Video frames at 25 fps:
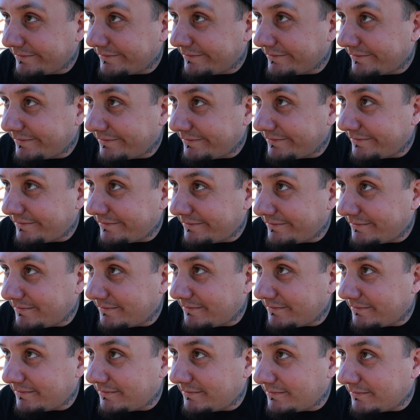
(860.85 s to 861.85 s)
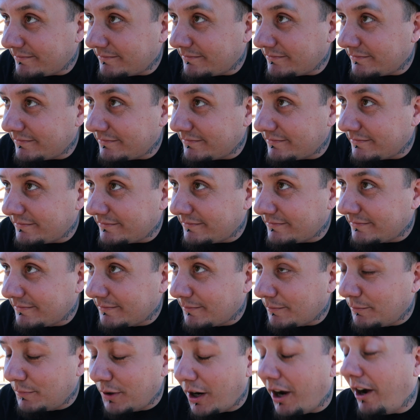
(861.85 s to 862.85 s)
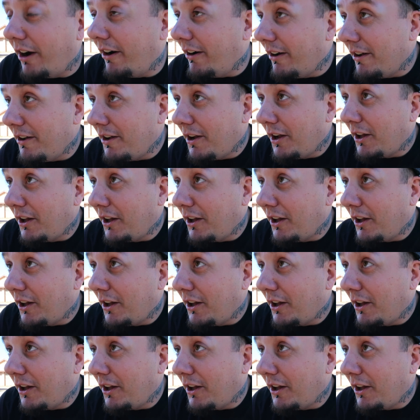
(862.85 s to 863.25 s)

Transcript: Then it's, then it's more. Bruh.